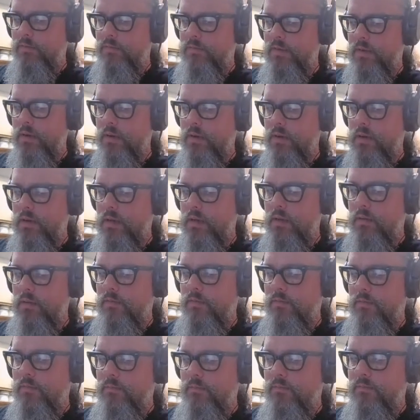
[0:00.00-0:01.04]
very
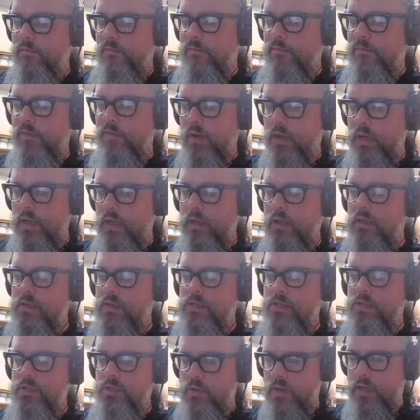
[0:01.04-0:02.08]
funny,
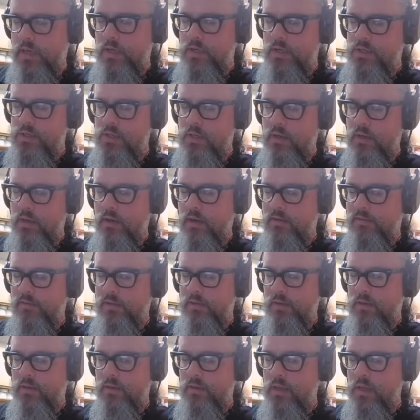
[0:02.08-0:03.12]
strange
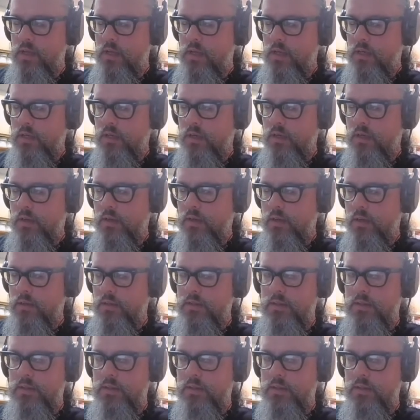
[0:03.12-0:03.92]
novel called